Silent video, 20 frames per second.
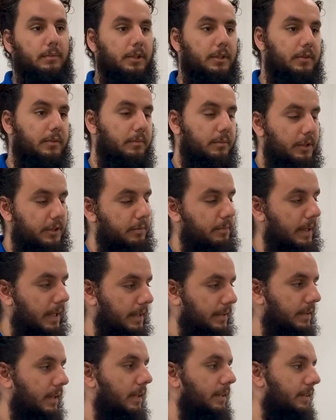which
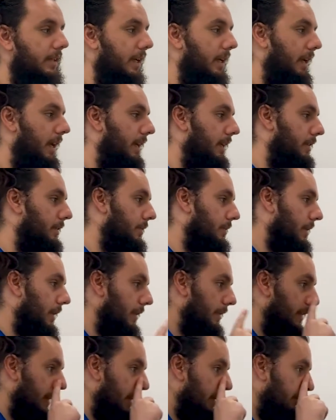makes sense. I do
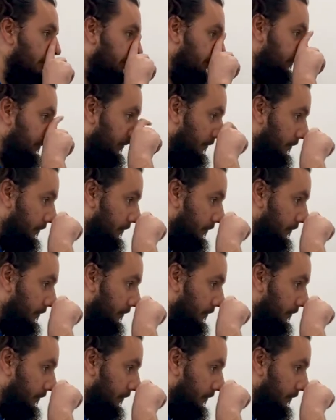get that.